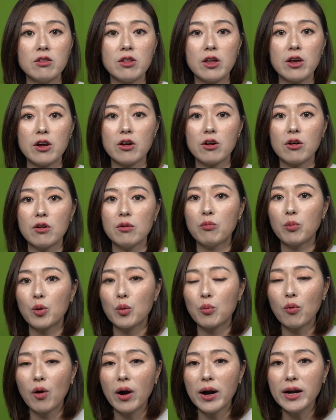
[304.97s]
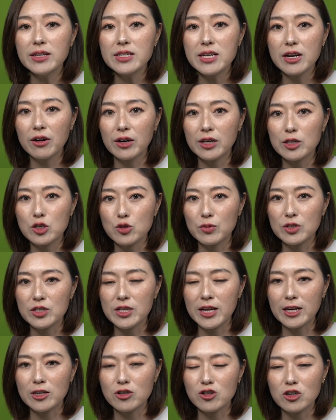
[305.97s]
their proprietary
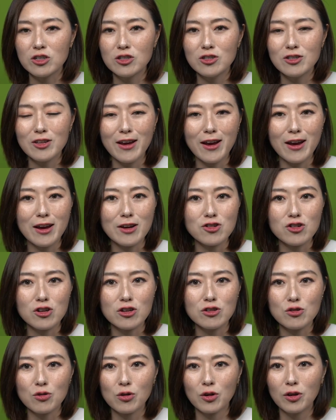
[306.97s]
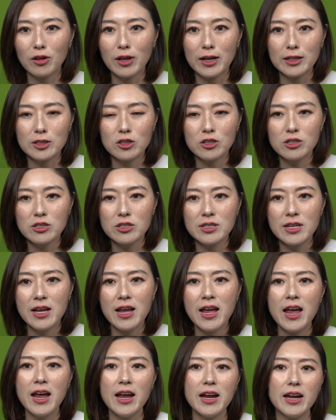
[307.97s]
instrumentations, agents, or collectors,
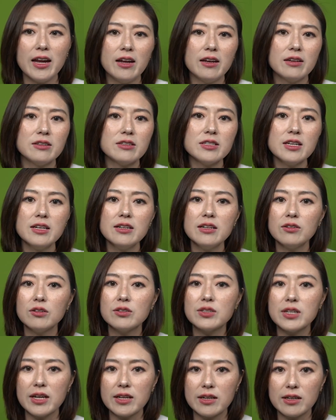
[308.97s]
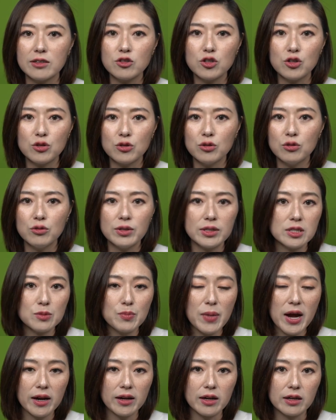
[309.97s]
and sending the data to its
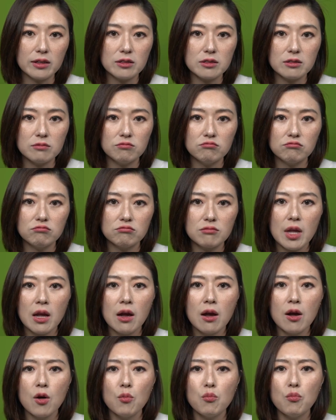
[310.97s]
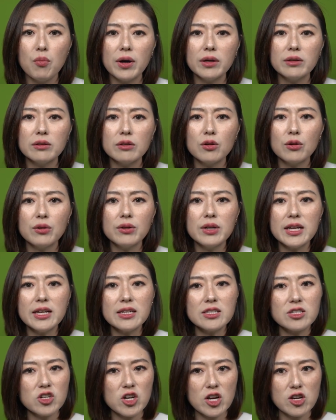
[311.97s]
backend. But your
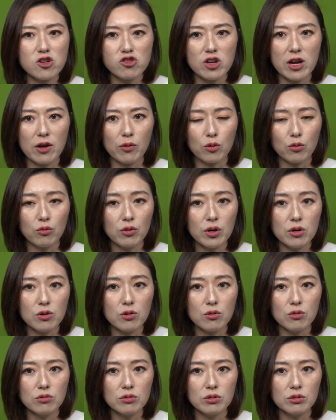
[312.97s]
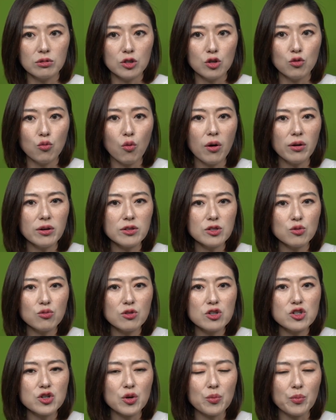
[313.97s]
needs change down the road. You want to
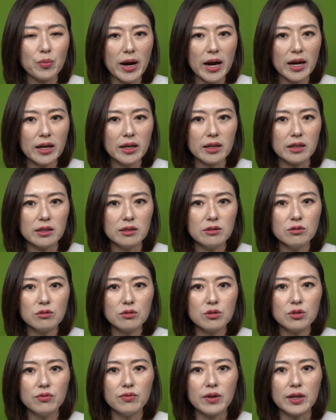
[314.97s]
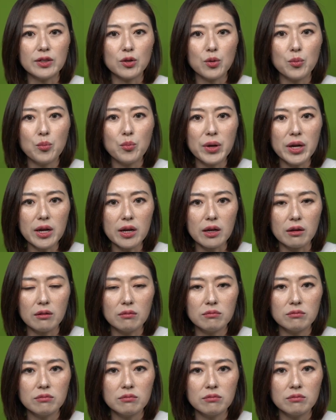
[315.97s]
switch your backend to vendor B.